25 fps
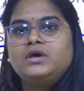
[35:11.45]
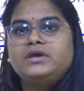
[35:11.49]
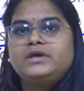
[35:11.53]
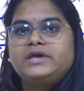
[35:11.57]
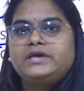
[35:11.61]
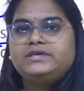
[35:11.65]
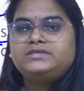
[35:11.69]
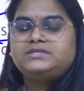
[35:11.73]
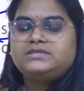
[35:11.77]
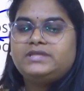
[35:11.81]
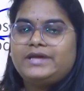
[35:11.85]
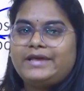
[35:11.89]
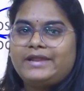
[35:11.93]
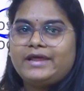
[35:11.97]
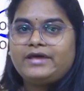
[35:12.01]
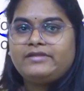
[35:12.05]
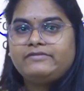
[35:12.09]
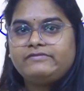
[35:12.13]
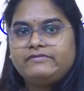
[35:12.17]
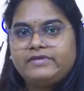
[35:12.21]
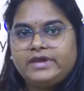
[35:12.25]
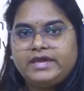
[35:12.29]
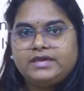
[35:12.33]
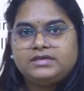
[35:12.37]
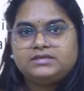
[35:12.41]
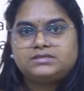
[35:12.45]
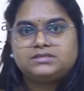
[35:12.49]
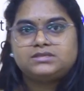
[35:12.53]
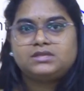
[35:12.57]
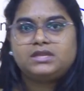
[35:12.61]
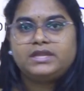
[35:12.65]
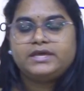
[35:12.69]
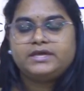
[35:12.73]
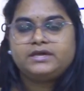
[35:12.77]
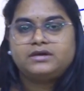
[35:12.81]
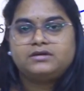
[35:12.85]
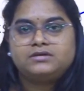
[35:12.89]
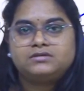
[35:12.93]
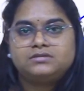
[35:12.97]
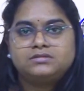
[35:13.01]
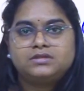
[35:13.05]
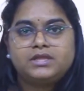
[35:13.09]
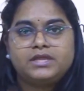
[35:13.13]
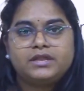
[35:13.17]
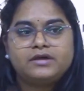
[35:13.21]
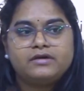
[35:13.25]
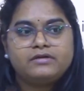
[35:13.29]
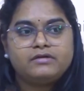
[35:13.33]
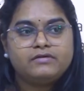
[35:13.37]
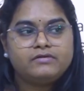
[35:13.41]
If there are waves, like there
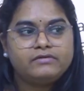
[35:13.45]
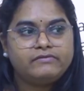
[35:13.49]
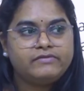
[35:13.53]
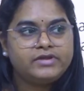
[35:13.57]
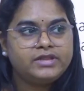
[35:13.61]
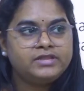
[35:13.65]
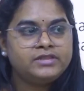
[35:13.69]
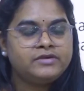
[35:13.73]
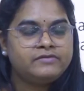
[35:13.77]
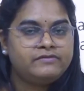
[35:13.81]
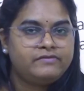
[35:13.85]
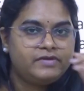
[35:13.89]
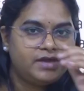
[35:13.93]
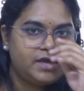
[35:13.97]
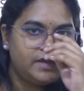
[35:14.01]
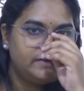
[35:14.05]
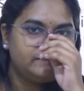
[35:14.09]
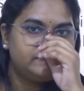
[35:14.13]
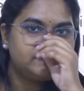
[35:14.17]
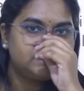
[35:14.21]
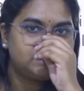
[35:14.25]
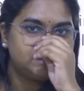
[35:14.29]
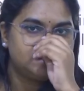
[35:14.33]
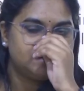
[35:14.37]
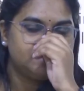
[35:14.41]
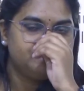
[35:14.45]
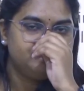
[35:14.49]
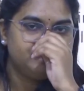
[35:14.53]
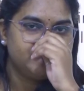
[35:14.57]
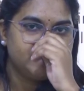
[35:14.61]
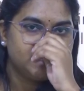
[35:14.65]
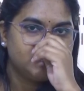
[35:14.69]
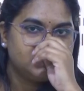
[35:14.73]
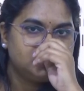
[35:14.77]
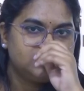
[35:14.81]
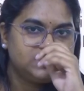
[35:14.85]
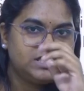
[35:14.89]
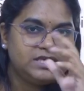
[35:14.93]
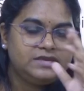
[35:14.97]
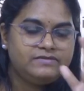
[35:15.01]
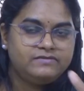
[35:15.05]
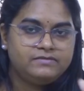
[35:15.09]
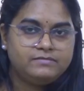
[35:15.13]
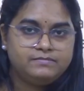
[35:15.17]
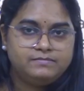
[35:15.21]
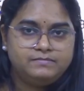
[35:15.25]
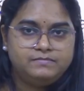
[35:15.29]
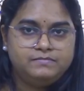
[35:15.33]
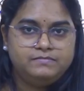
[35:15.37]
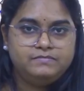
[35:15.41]
are when the waves, sea
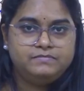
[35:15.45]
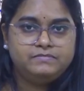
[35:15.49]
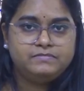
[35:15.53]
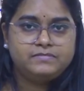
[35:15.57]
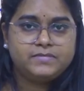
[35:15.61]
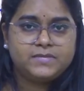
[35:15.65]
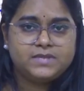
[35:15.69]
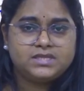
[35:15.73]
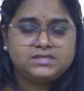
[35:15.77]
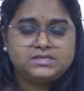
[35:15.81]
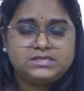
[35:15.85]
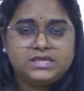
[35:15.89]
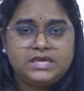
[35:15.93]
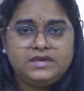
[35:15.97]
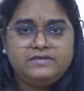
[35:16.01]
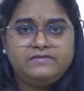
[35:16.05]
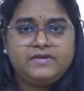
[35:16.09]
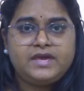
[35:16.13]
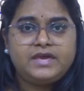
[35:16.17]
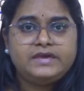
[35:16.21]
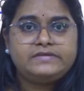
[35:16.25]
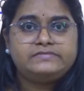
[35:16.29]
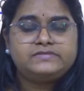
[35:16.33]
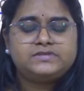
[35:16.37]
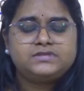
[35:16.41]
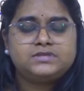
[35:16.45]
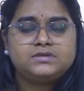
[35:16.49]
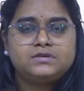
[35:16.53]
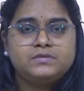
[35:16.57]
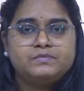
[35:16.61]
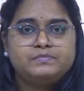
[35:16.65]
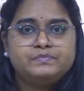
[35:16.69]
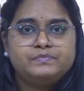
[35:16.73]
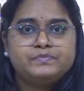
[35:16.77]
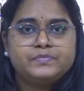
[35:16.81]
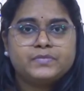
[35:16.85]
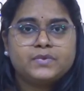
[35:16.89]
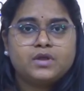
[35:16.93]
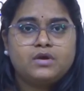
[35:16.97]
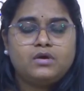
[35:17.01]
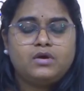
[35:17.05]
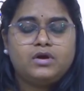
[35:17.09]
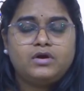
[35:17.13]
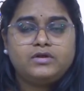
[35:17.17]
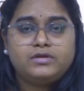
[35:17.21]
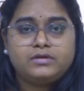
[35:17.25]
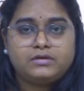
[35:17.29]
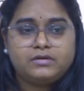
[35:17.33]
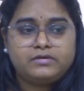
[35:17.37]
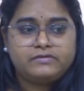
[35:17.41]
waves,
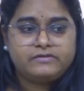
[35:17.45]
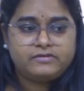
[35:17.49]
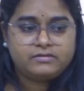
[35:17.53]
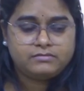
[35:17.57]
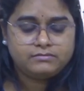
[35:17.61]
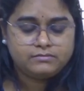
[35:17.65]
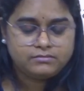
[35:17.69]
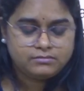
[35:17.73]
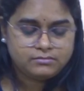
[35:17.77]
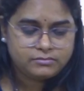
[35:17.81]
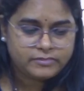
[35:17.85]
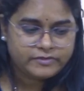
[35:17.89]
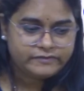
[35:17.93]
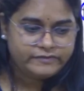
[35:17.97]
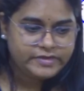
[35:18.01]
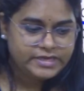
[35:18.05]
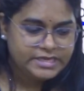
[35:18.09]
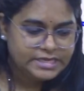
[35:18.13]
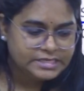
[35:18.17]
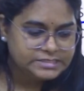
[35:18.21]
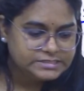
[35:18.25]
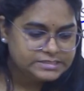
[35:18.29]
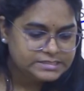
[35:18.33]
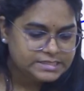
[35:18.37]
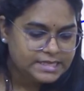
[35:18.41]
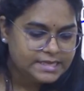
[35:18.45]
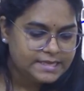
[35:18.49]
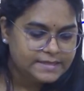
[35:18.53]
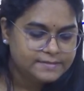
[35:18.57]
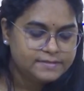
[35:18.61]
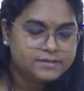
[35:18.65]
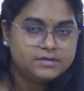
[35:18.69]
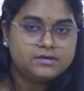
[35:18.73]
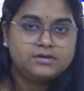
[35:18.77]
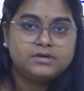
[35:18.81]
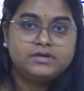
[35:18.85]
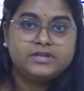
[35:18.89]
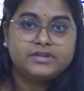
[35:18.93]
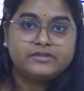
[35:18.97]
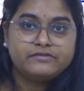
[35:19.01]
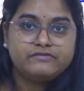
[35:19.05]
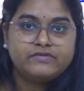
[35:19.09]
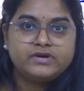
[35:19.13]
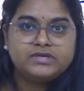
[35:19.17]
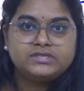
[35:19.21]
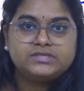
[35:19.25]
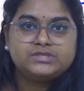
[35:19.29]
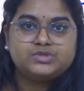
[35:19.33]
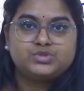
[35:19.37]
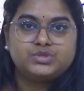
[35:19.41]
or we can say the
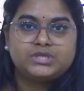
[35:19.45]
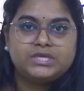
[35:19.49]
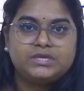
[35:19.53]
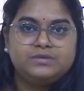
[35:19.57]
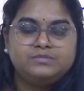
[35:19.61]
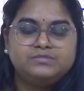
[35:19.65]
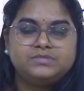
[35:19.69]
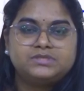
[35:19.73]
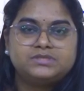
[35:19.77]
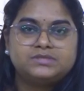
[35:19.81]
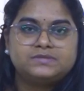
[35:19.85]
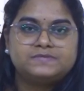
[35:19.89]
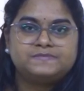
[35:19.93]
river streams,